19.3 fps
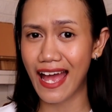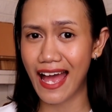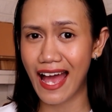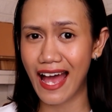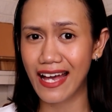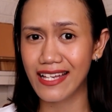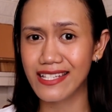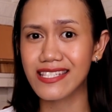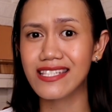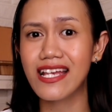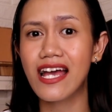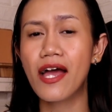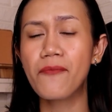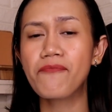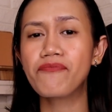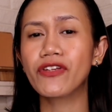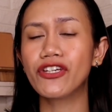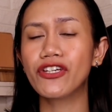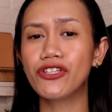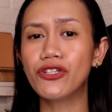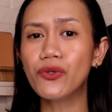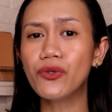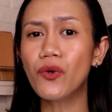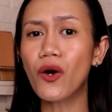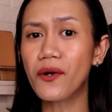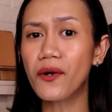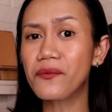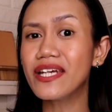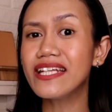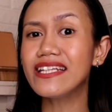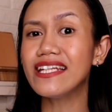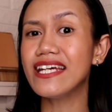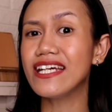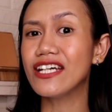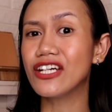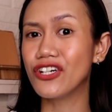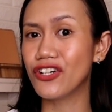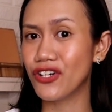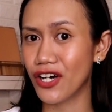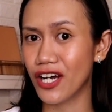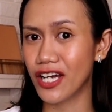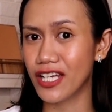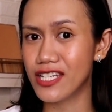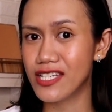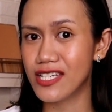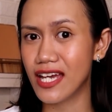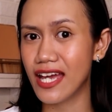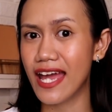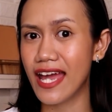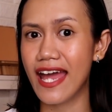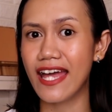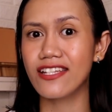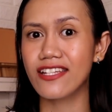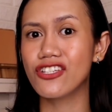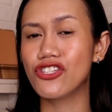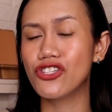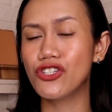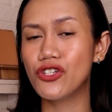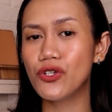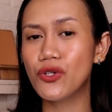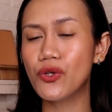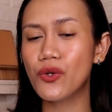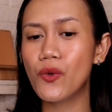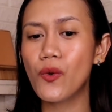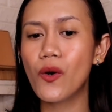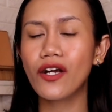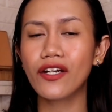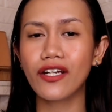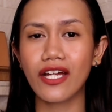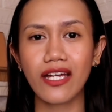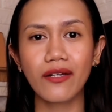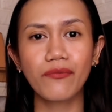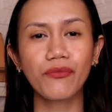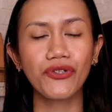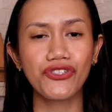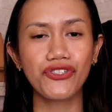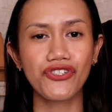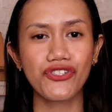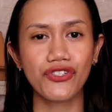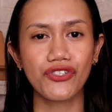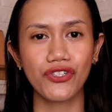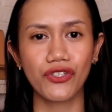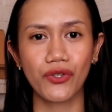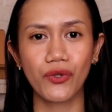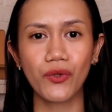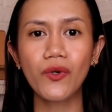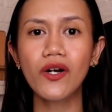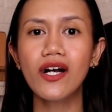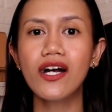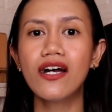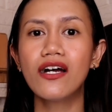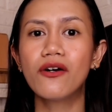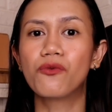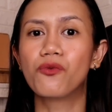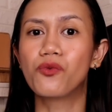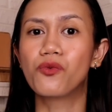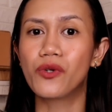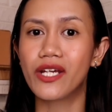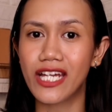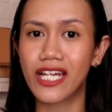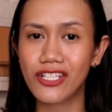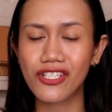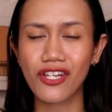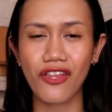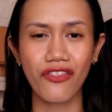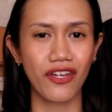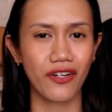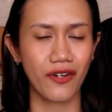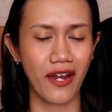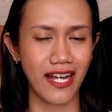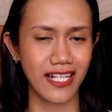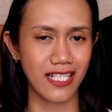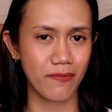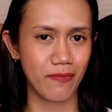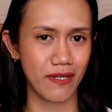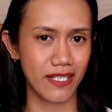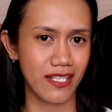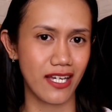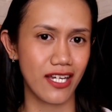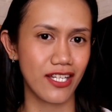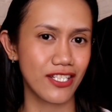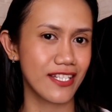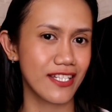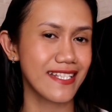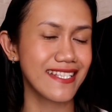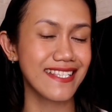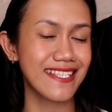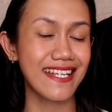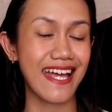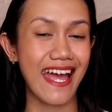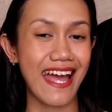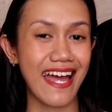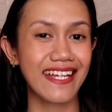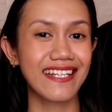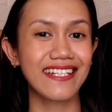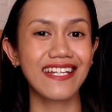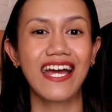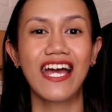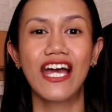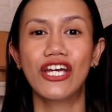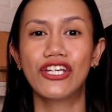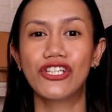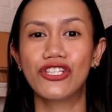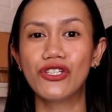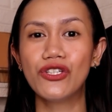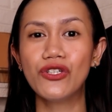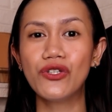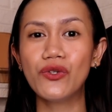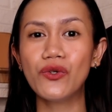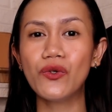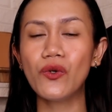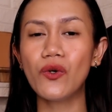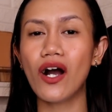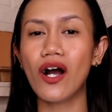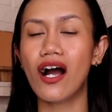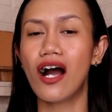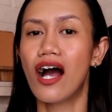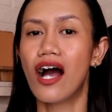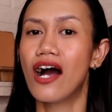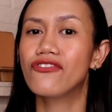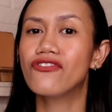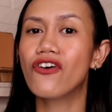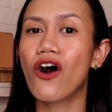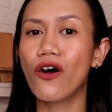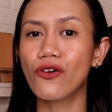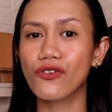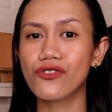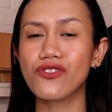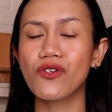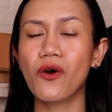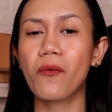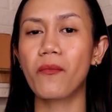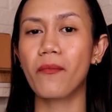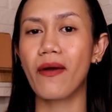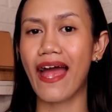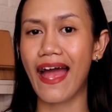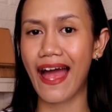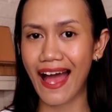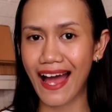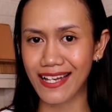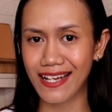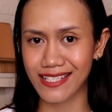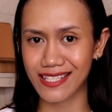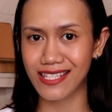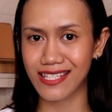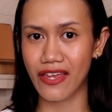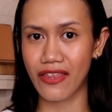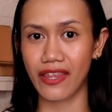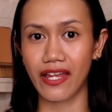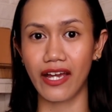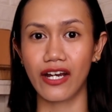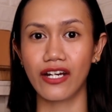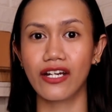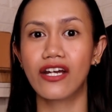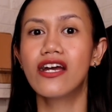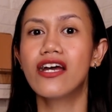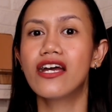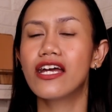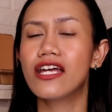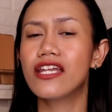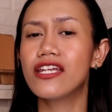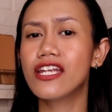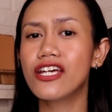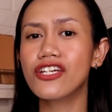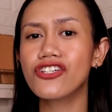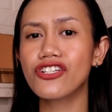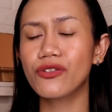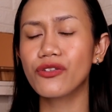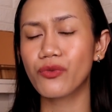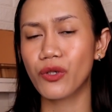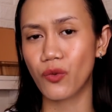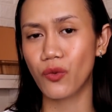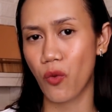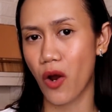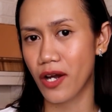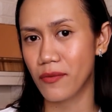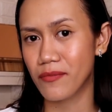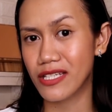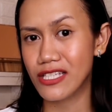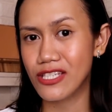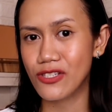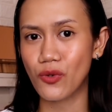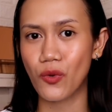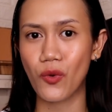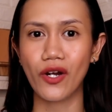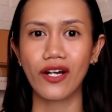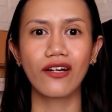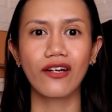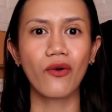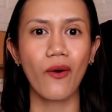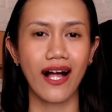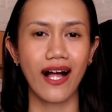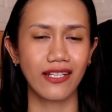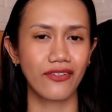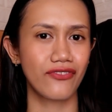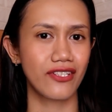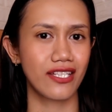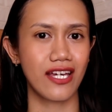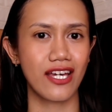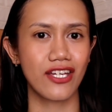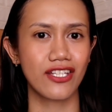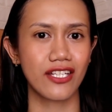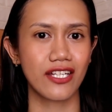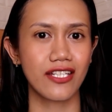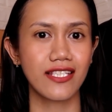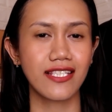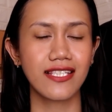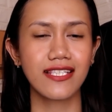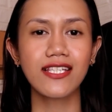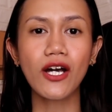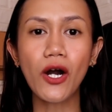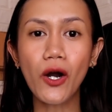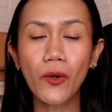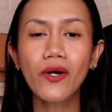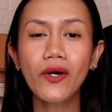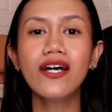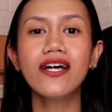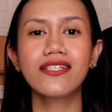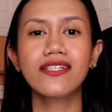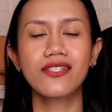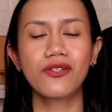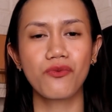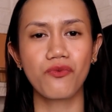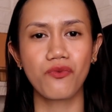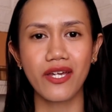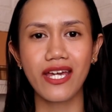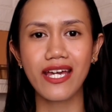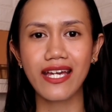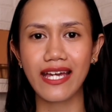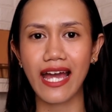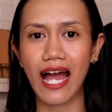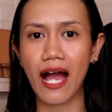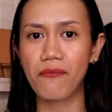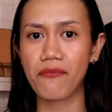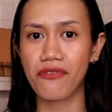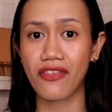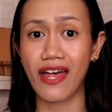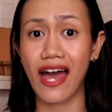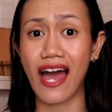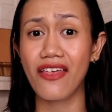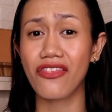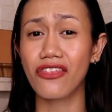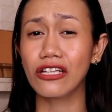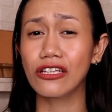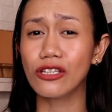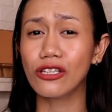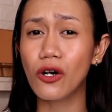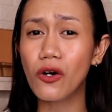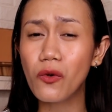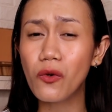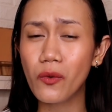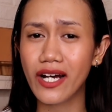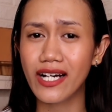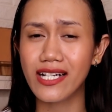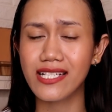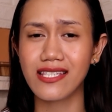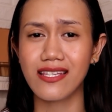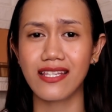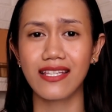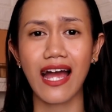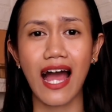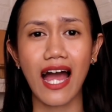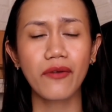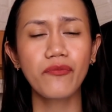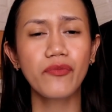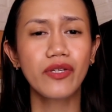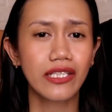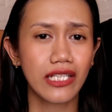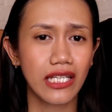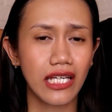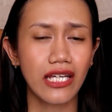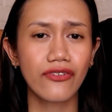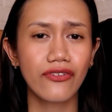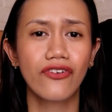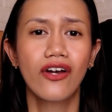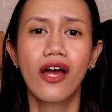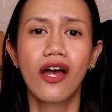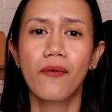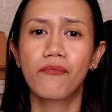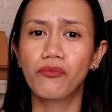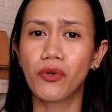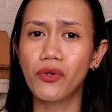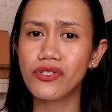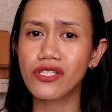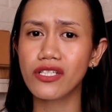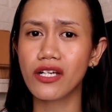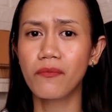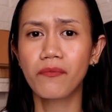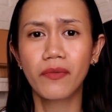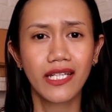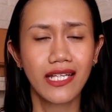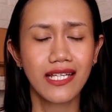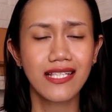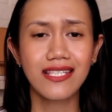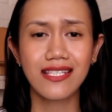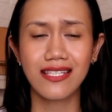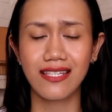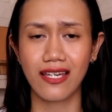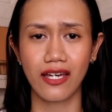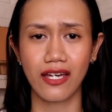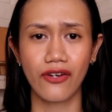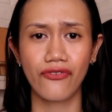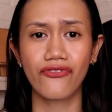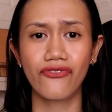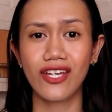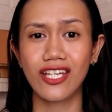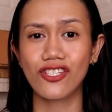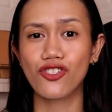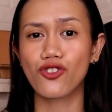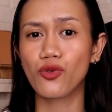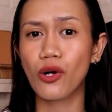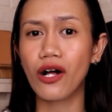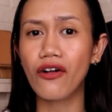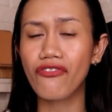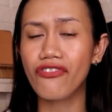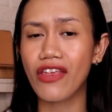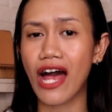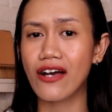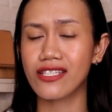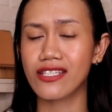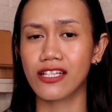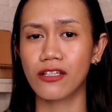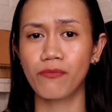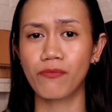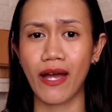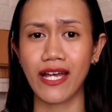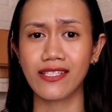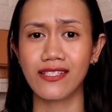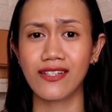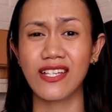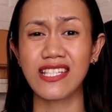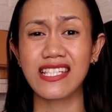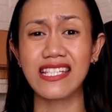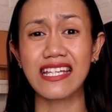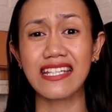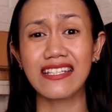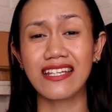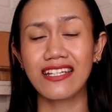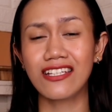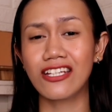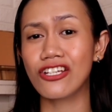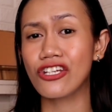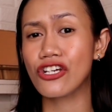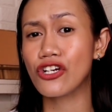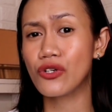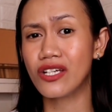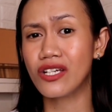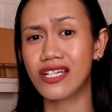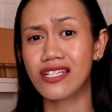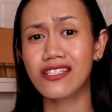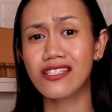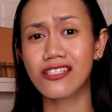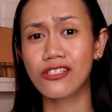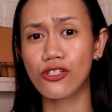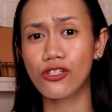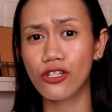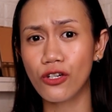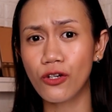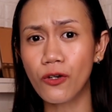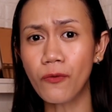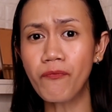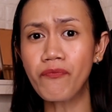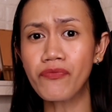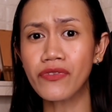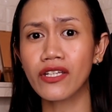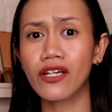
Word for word: as you are really good and you are able to reach their expectations and you have also passed their initial requirements or qualifications. So to recap that, the lowest that I believe most companies give is 12,000 pesos. It can increase to